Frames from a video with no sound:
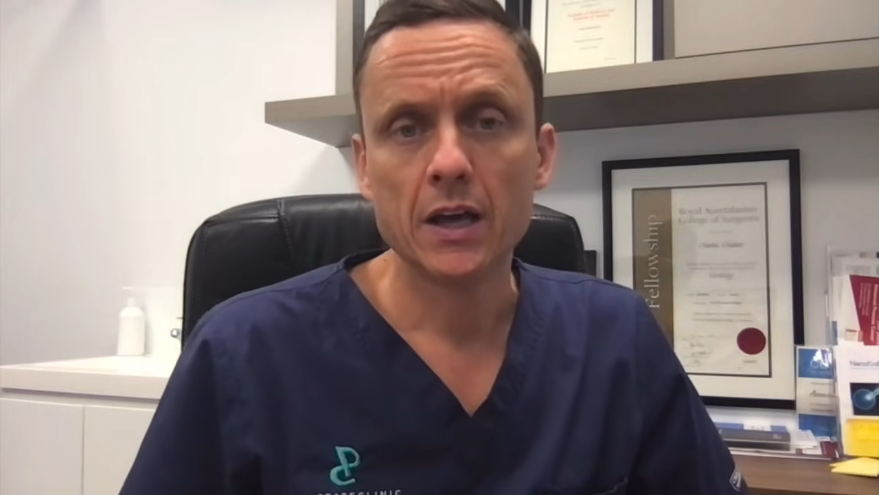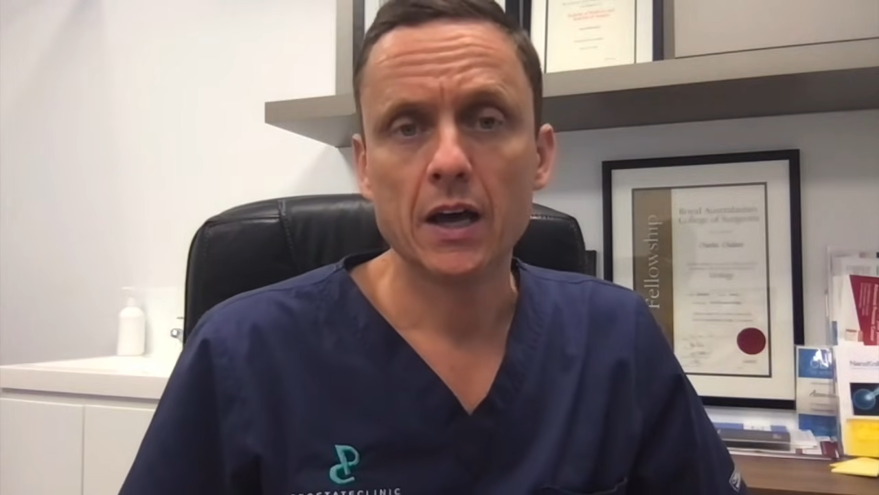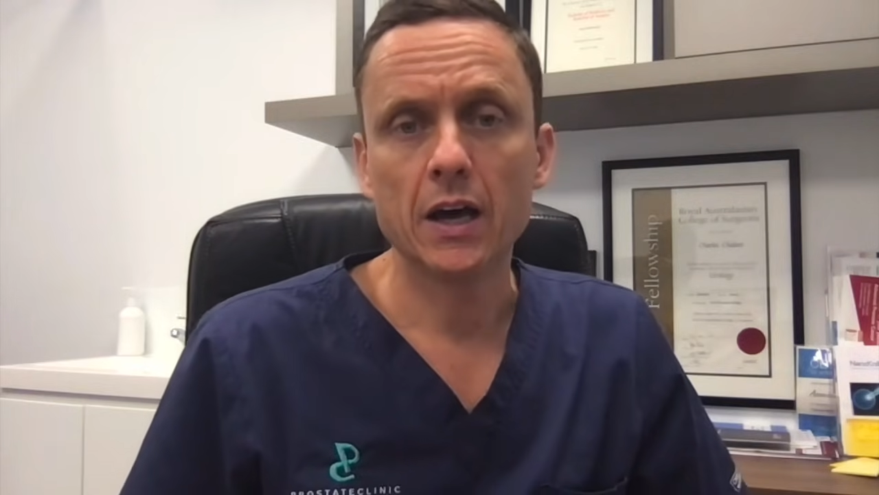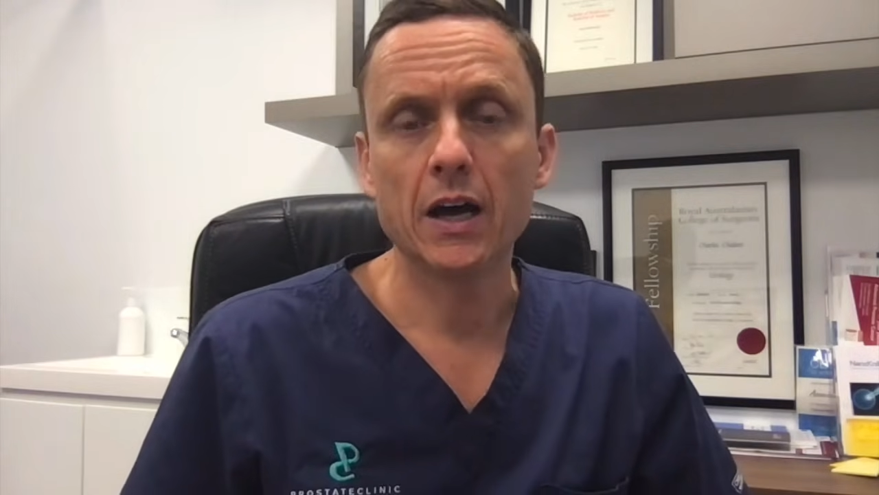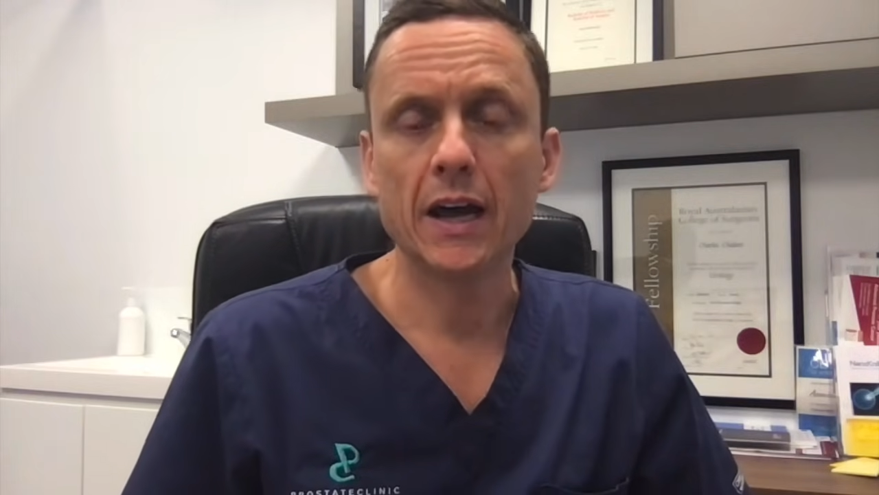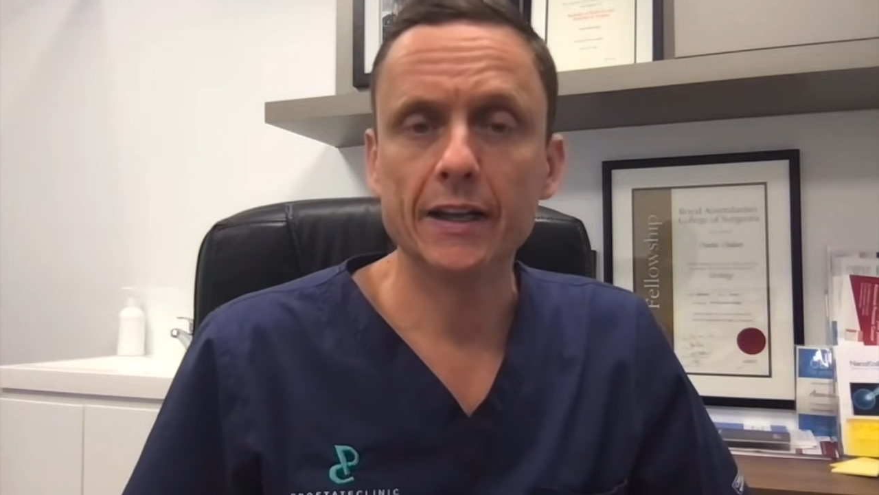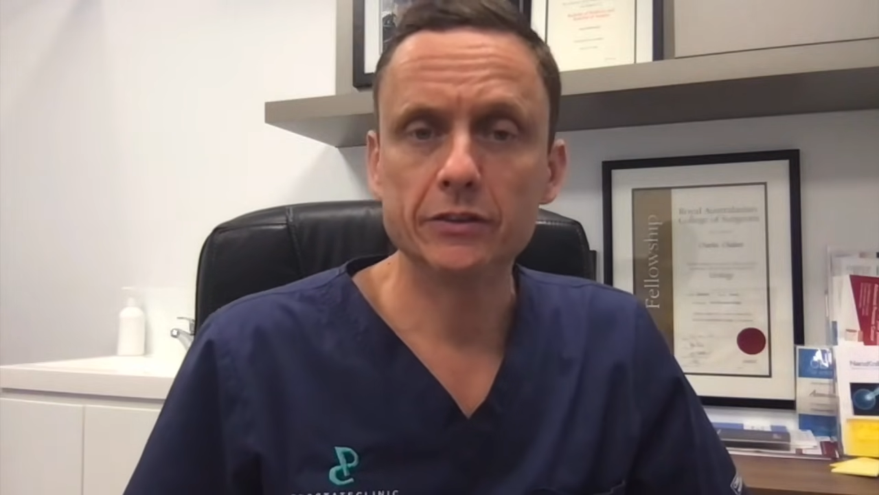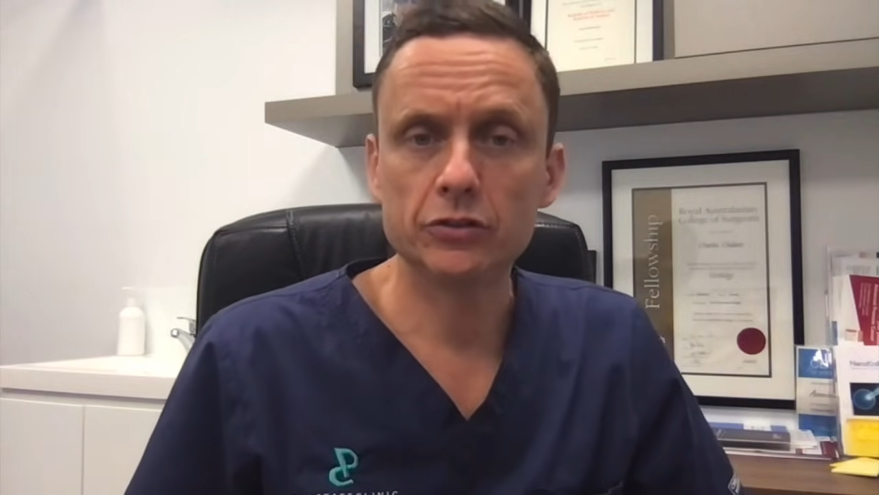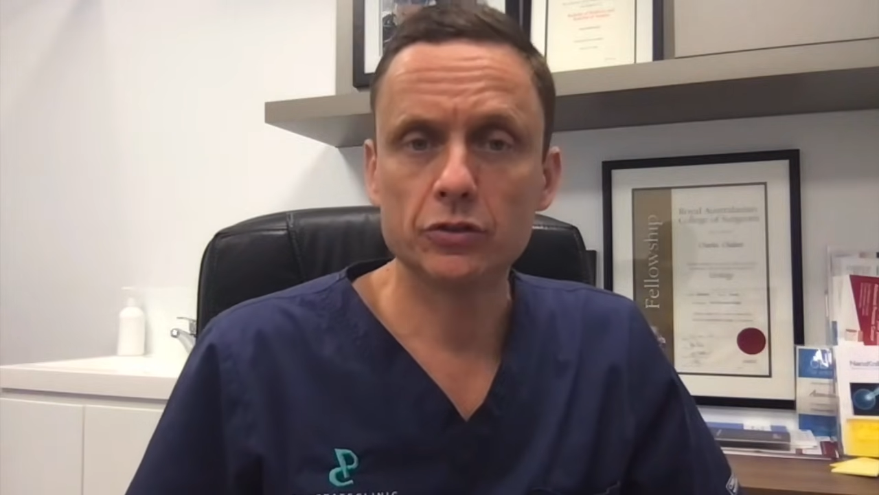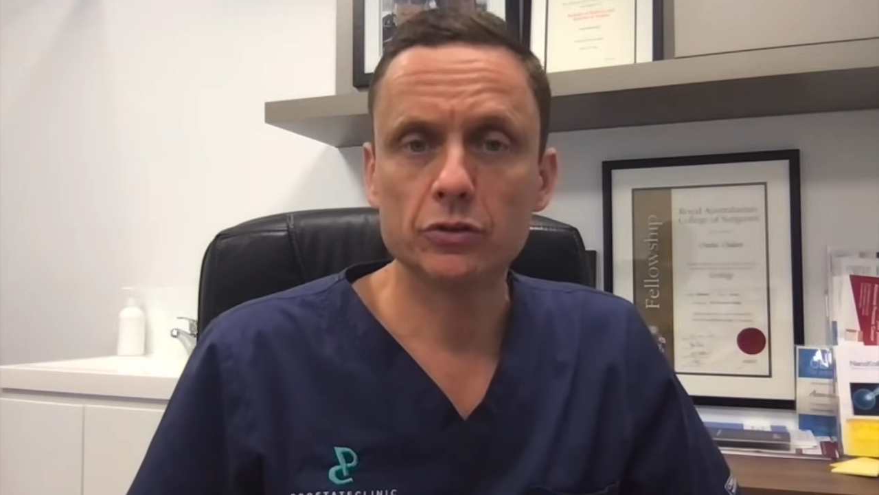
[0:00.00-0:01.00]

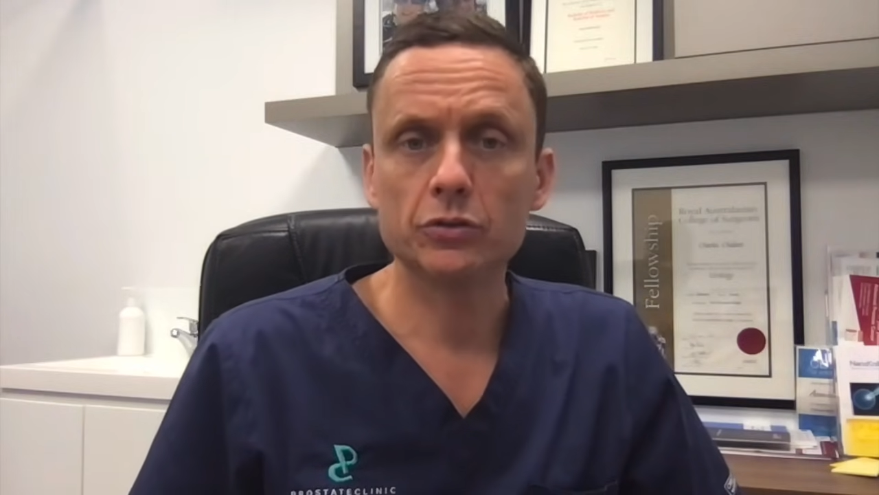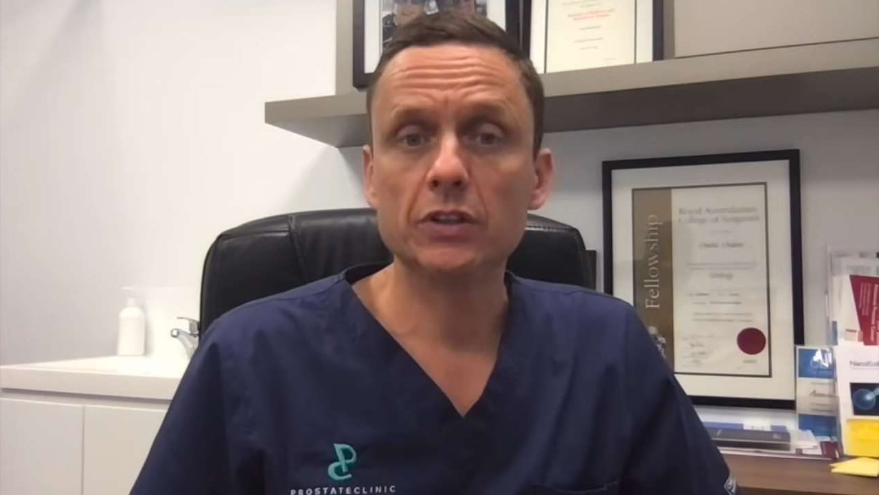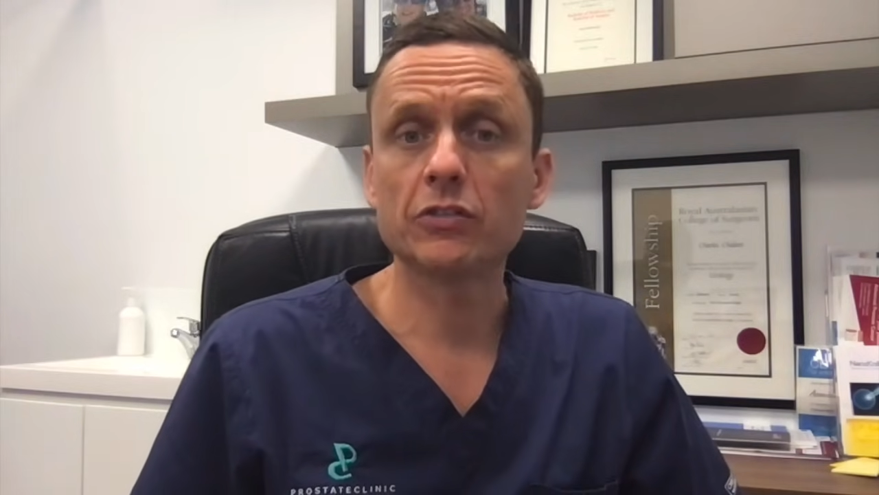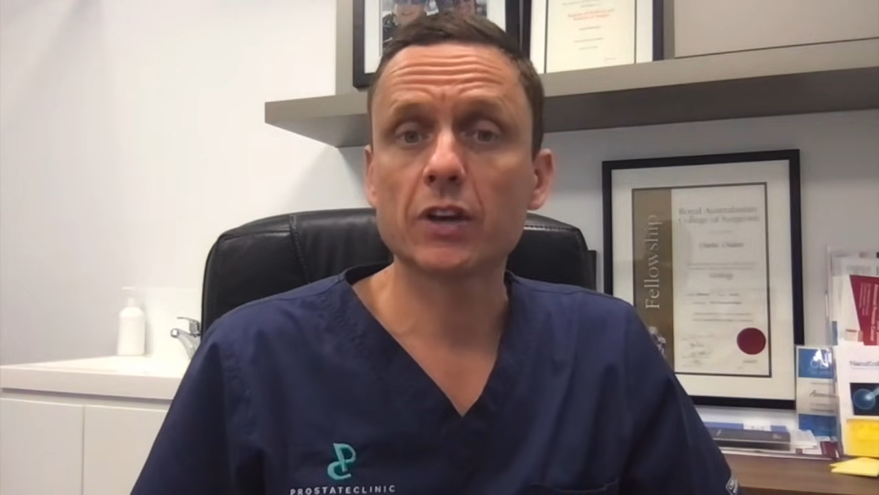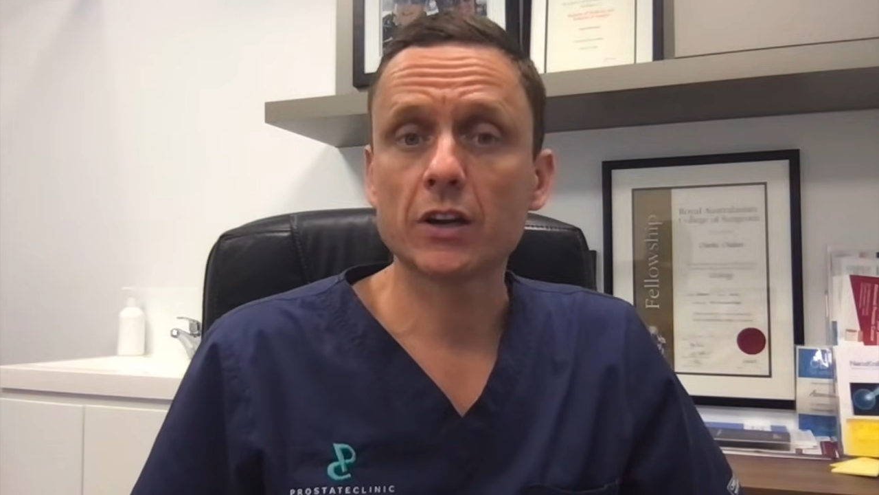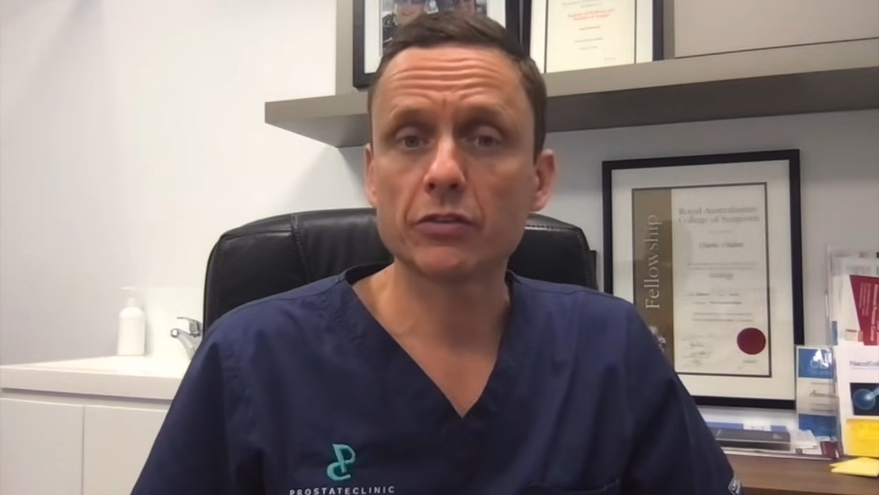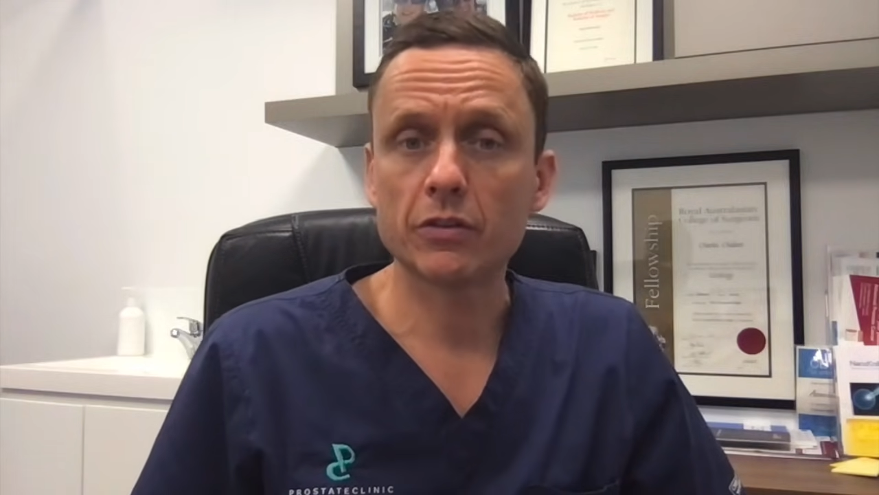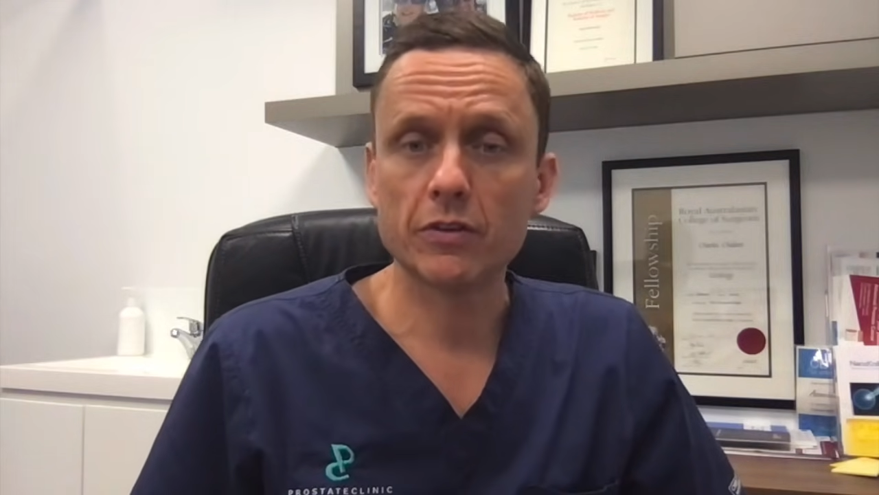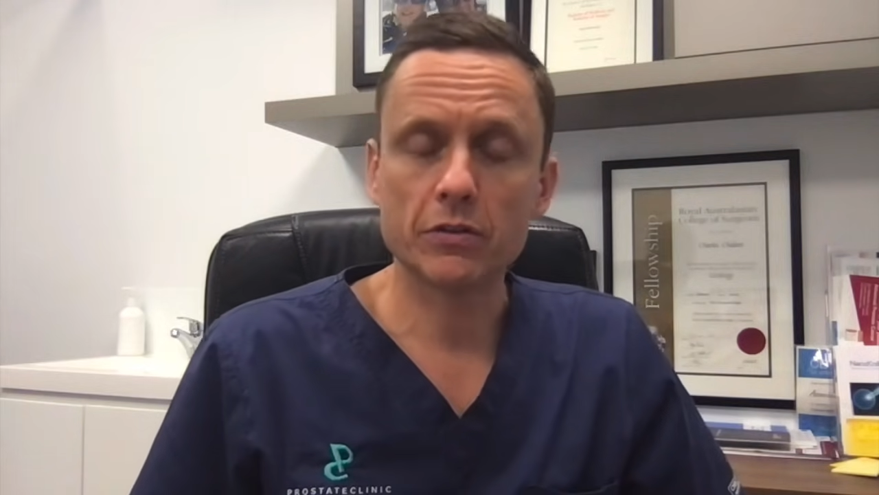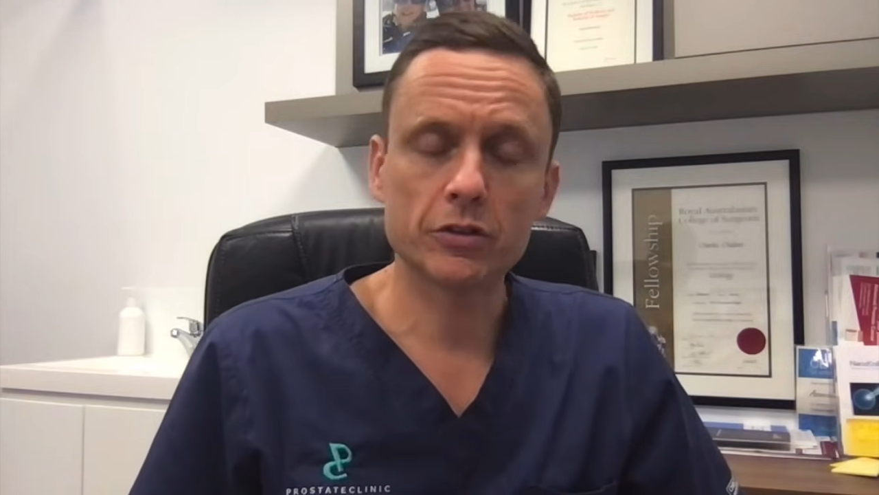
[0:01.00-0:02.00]
and to discuss the
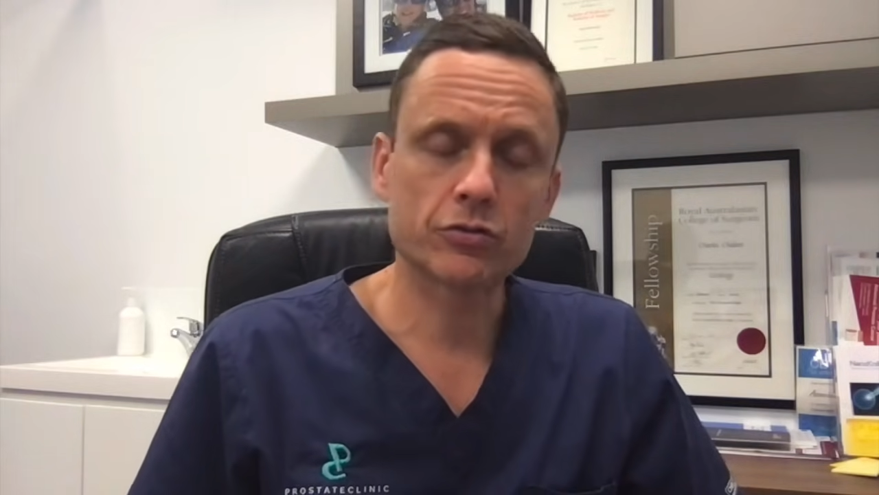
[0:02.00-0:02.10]
various